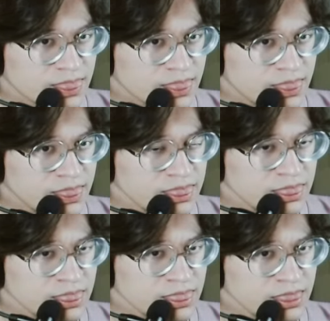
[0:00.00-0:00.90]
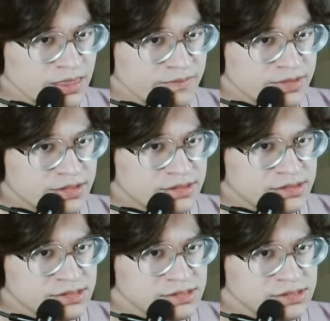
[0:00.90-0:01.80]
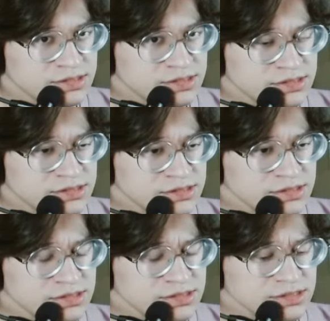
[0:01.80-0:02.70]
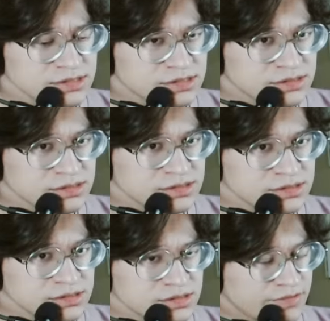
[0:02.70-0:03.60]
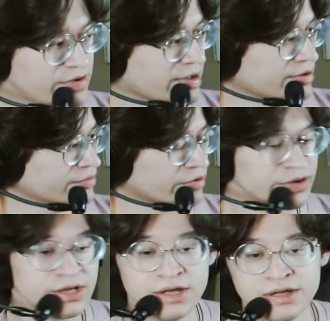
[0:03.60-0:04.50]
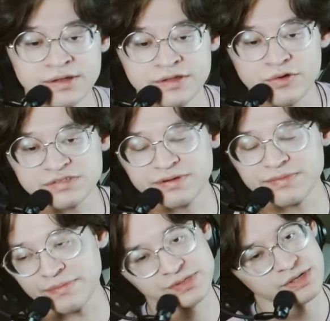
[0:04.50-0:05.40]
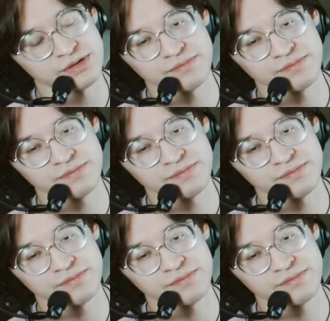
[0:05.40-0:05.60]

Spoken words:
Dun dun dun dun. Ah, fuck, I don't know. Don't ask me to make music.